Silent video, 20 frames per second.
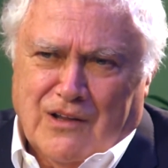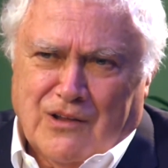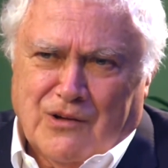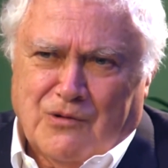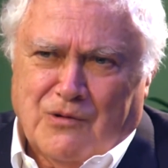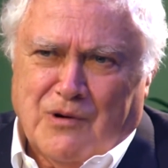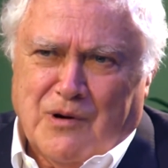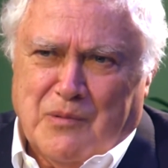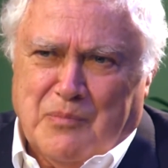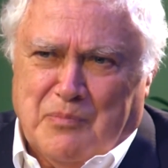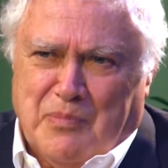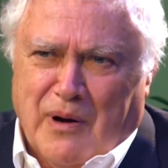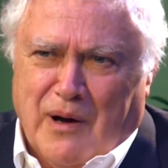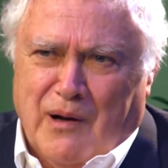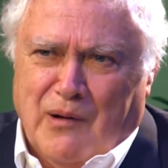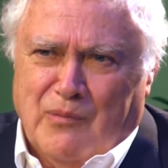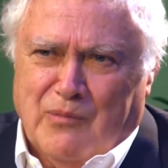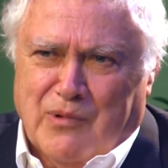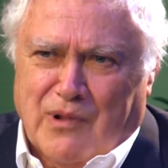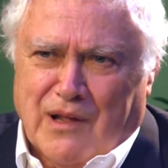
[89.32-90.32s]
the
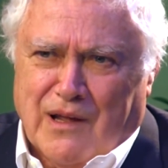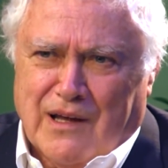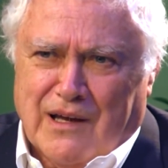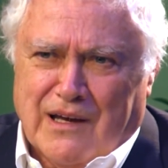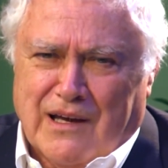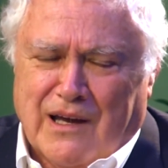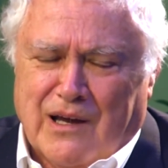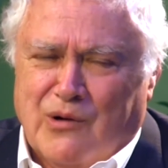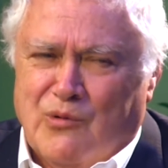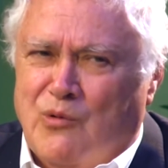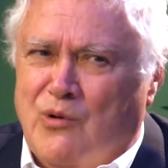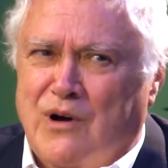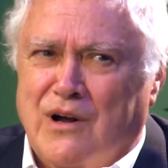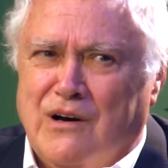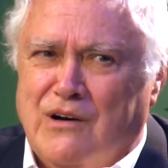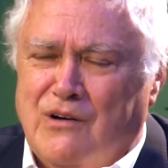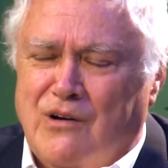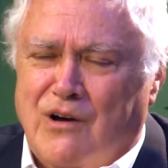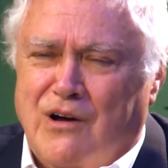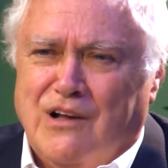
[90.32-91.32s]
Republic, and
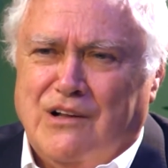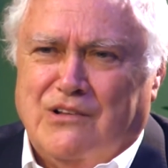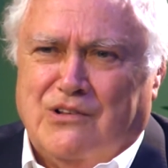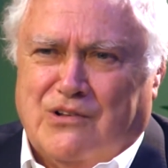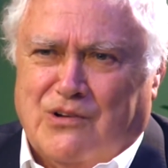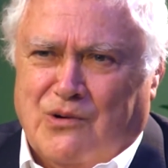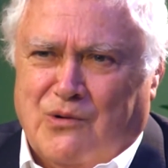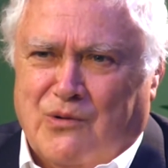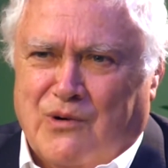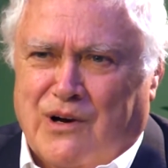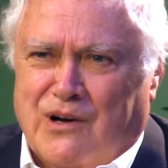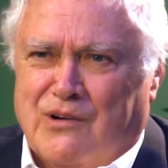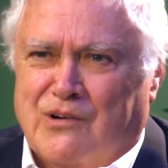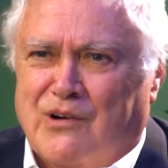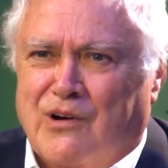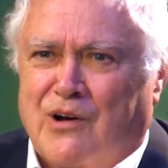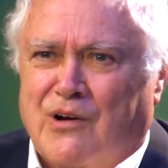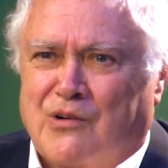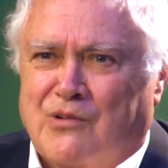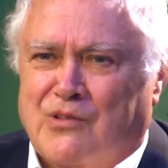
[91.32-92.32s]
one not so well
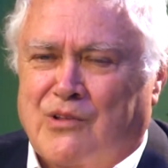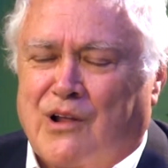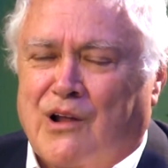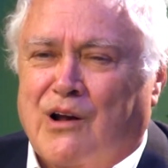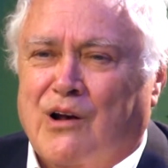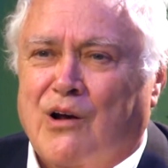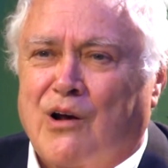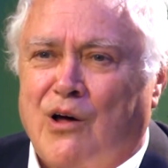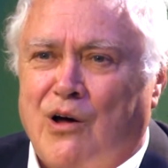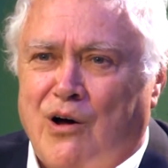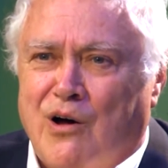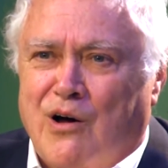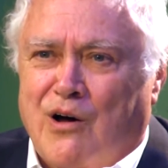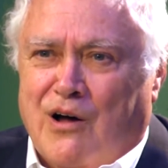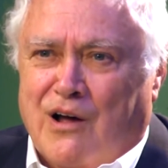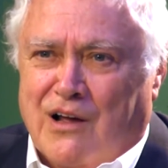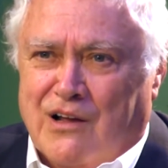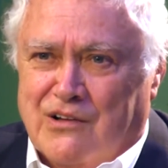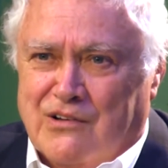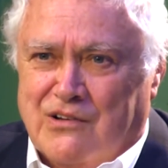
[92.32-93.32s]
known, the
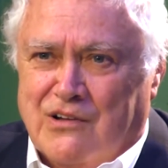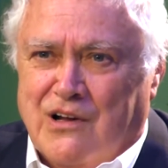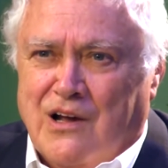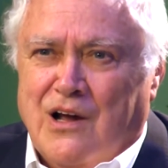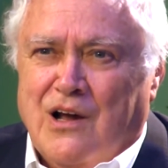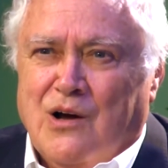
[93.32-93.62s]
Laws,